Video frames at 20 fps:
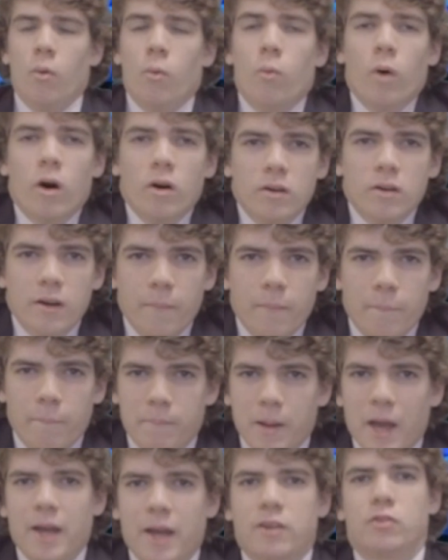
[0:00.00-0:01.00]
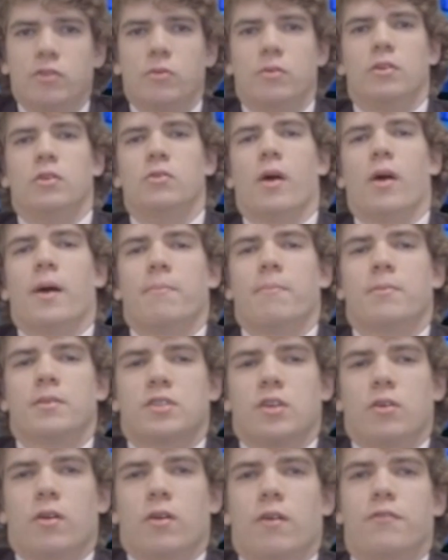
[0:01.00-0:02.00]
Welcome back to a new
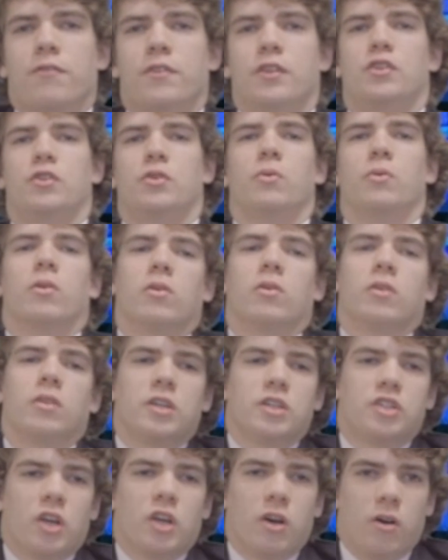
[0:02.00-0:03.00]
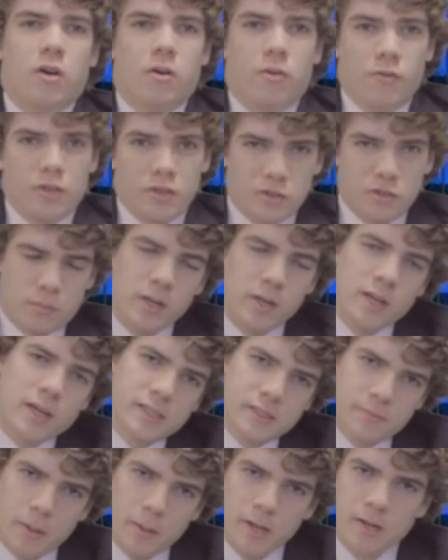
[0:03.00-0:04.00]
episode of The Too Early Show. This week
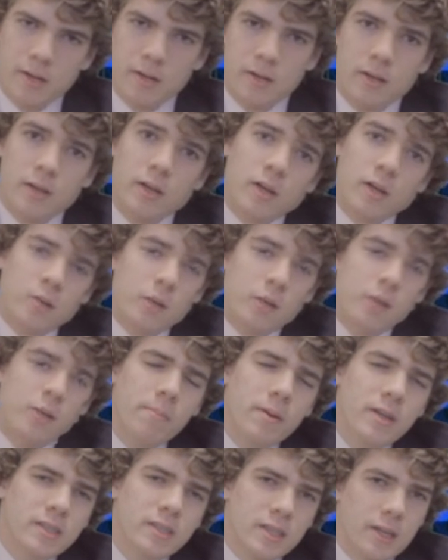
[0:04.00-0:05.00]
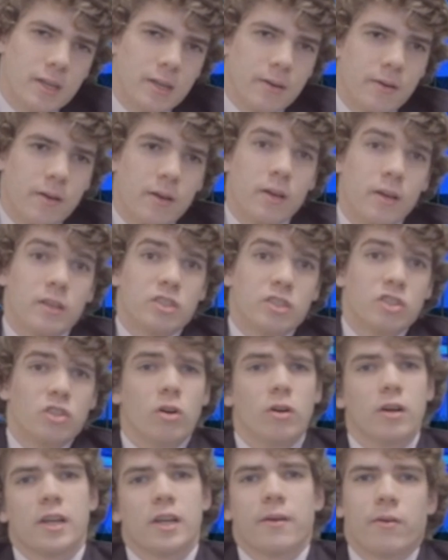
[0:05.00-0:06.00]
has been quite busy,
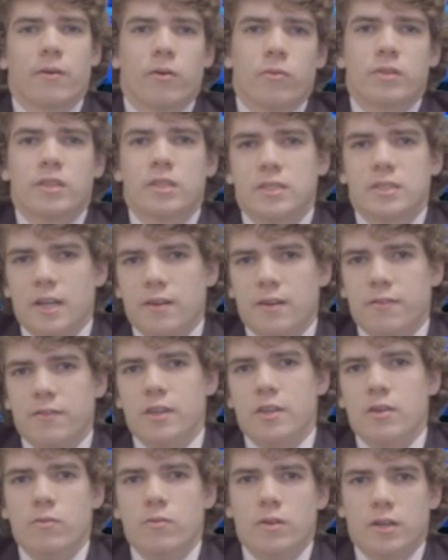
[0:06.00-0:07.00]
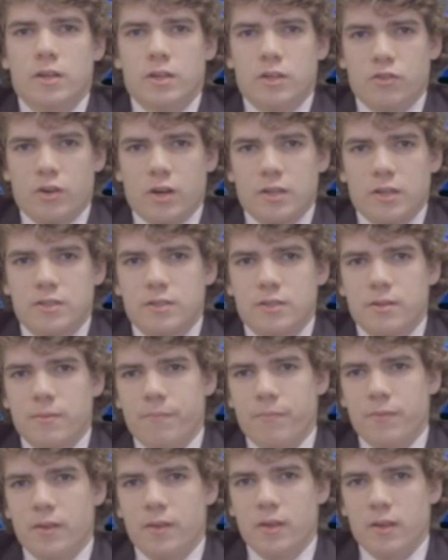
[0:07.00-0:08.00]
starting with the State of the Union address.
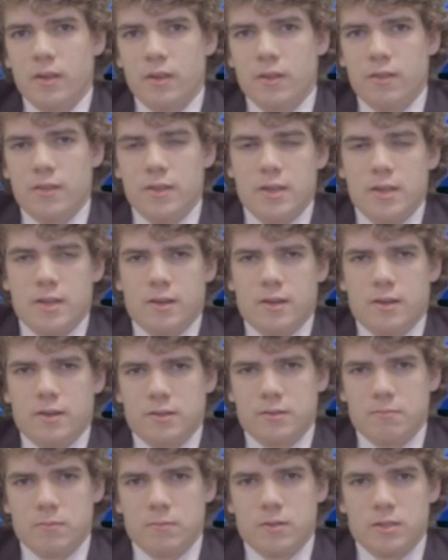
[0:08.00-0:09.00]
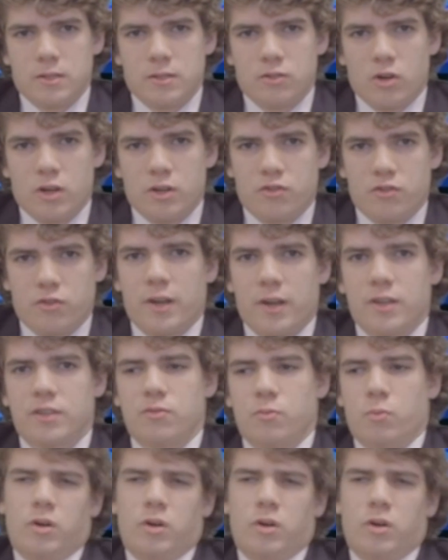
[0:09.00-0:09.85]
The address